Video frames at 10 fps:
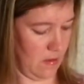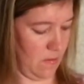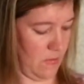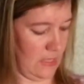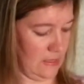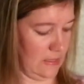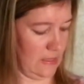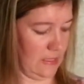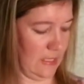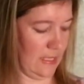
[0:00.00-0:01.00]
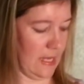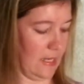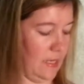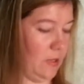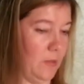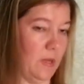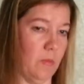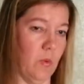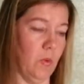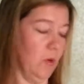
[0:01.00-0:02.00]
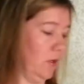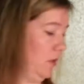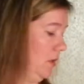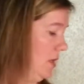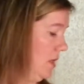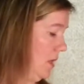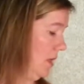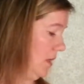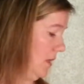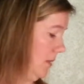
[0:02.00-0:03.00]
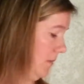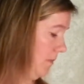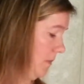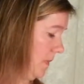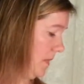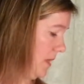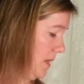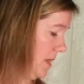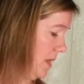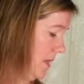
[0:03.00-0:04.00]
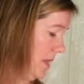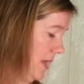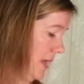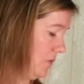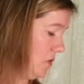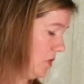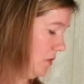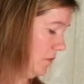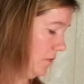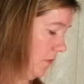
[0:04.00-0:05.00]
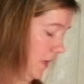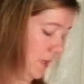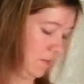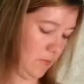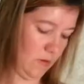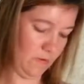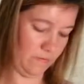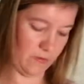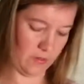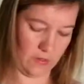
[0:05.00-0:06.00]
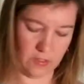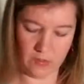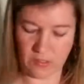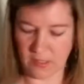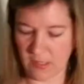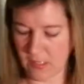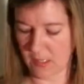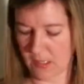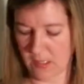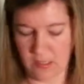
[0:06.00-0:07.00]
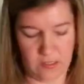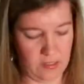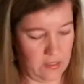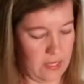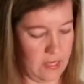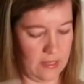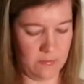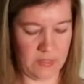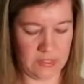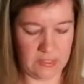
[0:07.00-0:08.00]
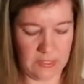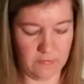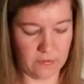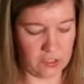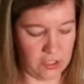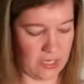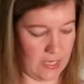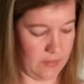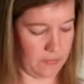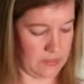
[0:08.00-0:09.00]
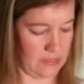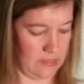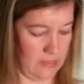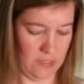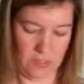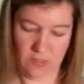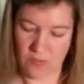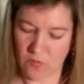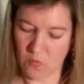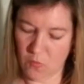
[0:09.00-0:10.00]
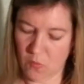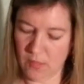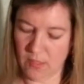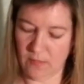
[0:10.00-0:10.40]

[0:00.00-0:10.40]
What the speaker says: makes it stand out a little bit more. And then after you frame your photo, you can cut them into different shapes, or